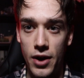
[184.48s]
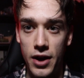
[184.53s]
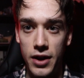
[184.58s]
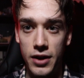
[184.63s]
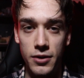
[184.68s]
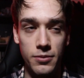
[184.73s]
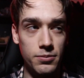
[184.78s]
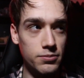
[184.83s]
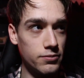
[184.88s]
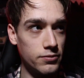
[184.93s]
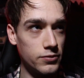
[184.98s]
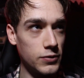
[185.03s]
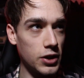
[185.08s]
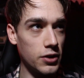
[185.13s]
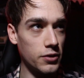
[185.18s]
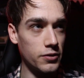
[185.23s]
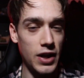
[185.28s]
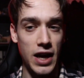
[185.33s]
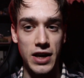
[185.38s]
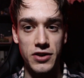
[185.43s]
way and, you
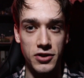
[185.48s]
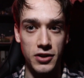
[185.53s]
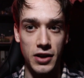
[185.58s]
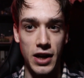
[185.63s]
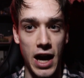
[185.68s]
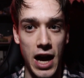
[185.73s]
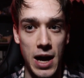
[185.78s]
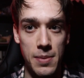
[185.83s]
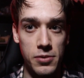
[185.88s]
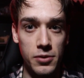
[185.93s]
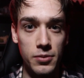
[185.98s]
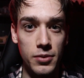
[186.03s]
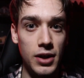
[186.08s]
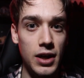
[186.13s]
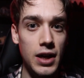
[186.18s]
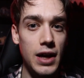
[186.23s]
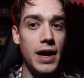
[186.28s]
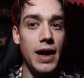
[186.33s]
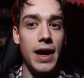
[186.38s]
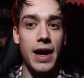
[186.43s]
know, that's going to happen.
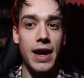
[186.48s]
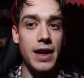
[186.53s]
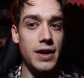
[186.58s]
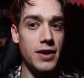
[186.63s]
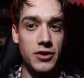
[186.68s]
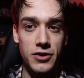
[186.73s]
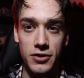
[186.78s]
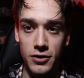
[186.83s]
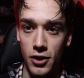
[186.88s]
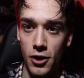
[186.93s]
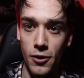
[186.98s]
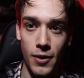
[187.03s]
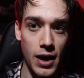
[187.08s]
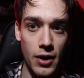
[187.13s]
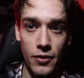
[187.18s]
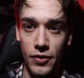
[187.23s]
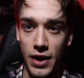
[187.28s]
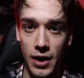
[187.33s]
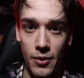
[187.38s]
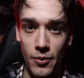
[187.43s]
It doesn't go
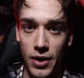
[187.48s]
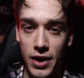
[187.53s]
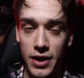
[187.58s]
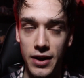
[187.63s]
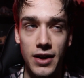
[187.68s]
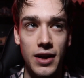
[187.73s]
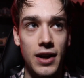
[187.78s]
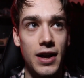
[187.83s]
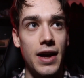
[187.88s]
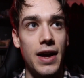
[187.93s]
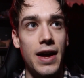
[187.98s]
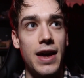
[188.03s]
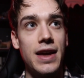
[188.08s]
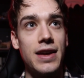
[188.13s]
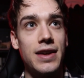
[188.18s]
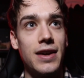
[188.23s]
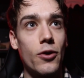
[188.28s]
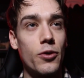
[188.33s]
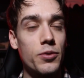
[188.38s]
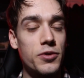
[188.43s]
out that way.
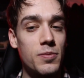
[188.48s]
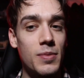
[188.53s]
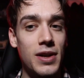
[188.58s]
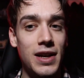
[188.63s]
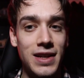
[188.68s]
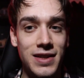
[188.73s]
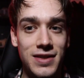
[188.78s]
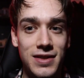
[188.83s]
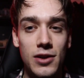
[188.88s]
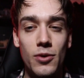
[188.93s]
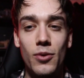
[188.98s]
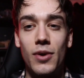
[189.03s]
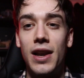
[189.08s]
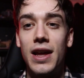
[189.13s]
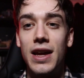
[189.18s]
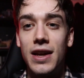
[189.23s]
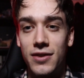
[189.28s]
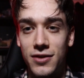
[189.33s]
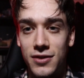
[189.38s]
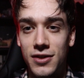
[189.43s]
It ultimately still
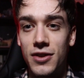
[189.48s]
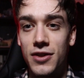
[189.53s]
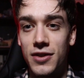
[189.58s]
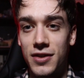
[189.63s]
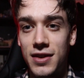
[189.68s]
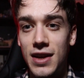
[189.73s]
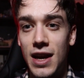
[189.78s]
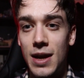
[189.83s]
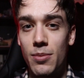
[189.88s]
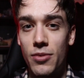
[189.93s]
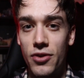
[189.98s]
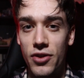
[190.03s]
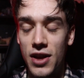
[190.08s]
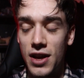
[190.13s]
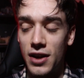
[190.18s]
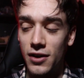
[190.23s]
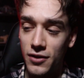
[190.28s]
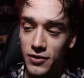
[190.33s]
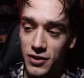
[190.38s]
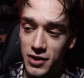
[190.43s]
leads to the same
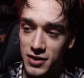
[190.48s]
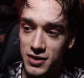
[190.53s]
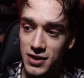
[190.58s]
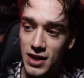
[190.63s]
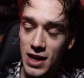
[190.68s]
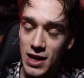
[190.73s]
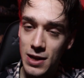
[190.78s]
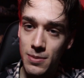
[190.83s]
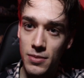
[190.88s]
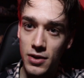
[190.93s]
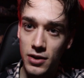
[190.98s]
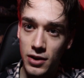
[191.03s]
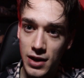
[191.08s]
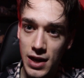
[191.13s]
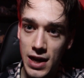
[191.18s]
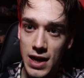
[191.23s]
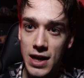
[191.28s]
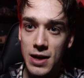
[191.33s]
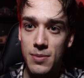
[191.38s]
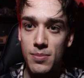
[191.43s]
thing, like the same
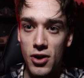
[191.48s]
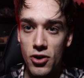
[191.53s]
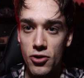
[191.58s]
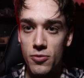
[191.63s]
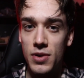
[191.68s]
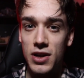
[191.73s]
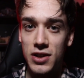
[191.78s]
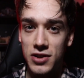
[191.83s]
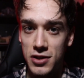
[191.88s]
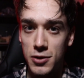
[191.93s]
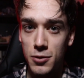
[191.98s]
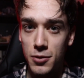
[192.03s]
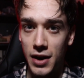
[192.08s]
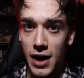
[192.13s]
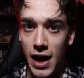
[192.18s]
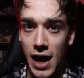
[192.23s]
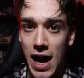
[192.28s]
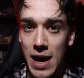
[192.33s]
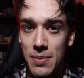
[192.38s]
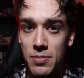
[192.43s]
key moment is still going
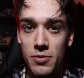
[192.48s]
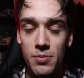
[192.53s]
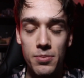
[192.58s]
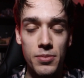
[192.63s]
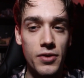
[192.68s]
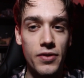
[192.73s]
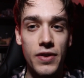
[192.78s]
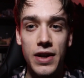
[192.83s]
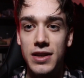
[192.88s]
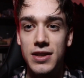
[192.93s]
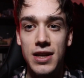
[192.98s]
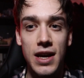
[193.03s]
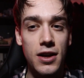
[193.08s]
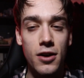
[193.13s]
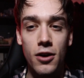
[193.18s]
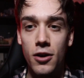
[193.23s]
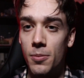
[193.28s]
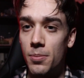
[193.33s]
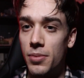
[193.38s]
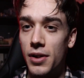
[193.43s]
to happen, but they take
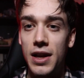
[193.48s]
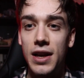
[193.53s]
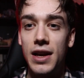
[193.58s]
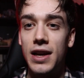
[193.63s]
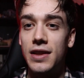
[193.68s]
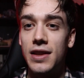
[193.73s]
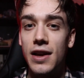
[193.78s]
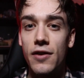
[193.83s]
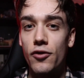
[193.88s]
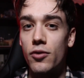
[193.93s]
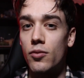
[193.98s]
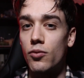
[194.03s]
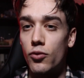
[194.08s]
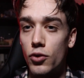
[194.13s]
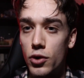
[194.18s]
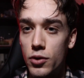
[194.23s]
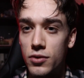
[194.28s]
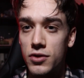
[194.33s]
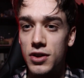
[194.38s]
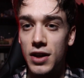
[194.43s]
a completely different
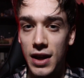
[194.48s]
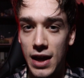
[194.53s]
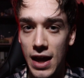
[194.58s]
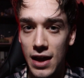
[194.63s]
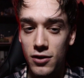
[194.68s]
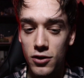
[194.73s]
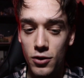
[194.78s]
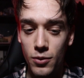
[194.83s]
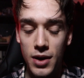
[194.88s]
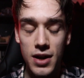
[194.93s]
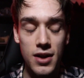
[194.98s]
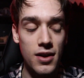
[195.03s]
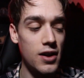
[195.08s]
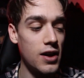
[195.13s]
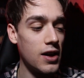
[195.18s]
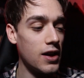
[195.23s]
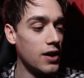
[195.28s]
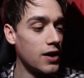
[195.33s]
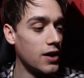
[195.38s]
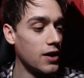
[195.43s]
route to get to it.
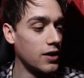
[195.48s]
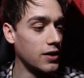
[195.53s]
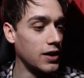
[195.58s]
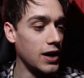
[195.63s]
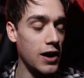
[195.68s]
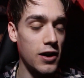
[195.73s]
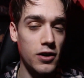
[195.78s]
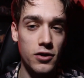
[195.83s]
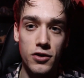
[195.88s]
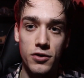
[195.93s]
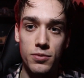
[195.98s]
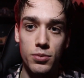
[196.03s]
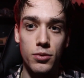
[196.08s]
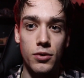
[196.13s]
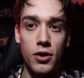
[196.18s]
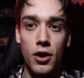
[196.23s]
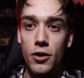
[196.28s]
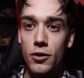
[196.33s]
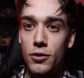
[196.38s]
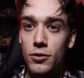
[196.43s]
Characters will
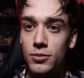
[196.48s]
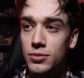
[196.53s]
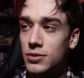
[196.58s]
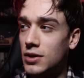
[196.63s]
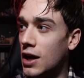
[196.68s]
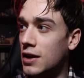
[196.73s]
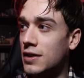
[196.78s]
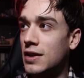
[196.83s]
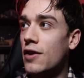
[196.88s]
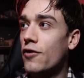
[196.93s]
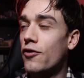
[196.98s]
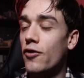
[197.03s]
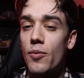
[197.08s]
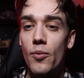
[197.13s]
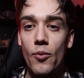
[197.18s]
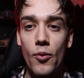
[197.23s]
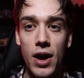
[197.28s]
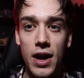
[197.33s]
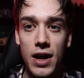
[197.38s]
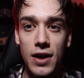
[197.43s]
go a
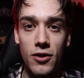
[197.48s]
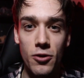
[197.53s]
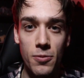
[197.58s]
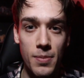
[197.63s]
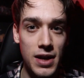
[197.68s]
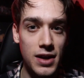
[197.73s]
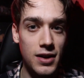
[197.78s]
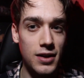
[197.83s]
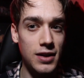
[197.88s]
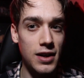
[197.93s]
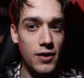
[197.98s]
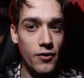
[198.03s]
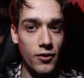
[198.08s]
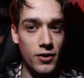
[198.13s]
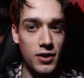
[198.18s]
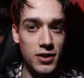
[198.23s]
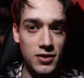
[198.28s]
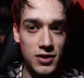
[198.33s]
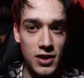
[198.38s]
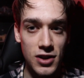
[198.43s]
different way, they'll make a different
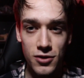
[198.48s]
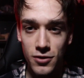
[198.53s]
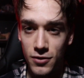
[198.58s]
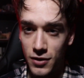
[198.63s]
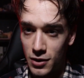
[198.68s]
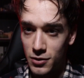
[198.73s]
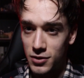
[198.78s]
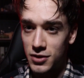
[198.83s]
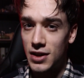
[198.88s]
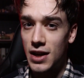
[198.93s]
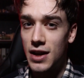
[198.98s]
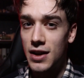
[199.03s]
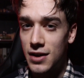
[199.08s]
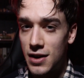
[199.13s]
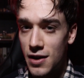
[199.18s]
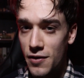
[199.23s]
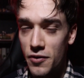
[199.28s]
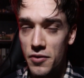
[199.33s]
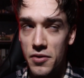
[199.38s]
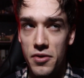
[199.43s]
decision, they'll say a
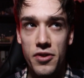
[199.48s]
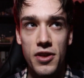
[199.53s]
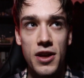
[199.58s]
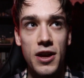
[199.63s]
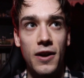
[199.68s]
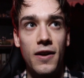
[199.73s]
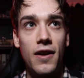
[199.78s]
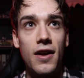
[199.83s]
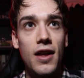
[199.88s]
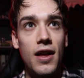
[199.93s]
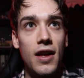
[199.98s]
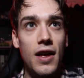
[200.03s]
different thing.